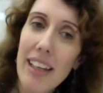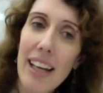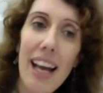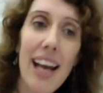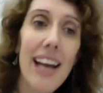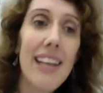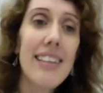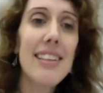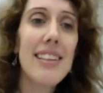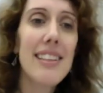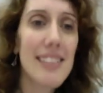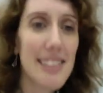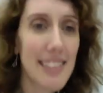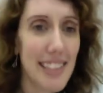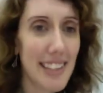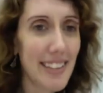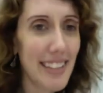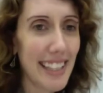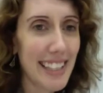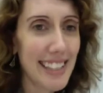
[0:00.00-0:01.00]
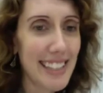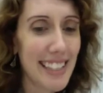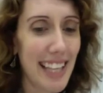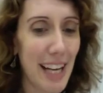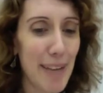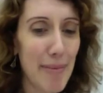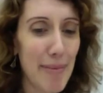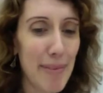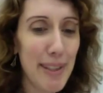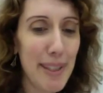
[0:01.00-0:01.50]
And see you next
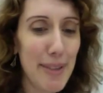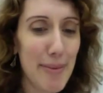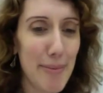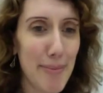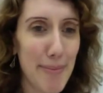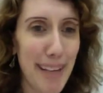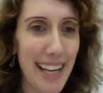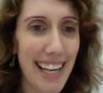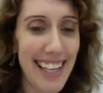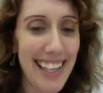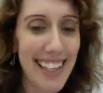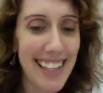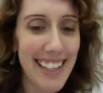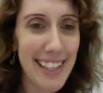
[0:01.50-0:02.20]
time. Bye.